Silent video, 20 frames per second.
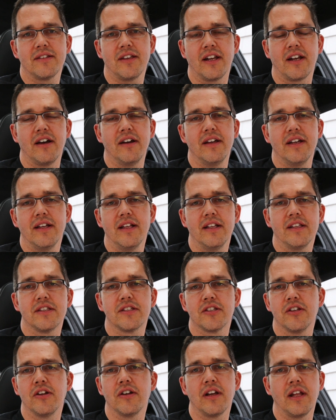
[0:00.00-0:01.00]
You know, it's
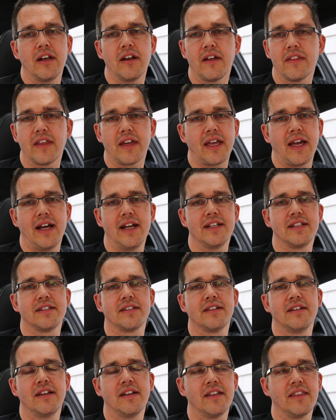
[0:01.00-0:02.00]
certainly not the
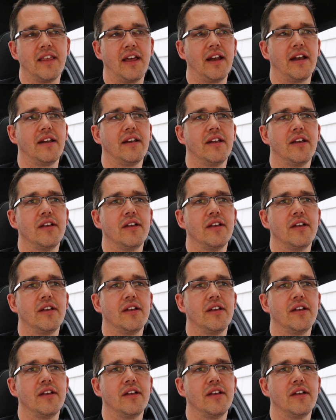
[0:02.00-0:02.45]
case that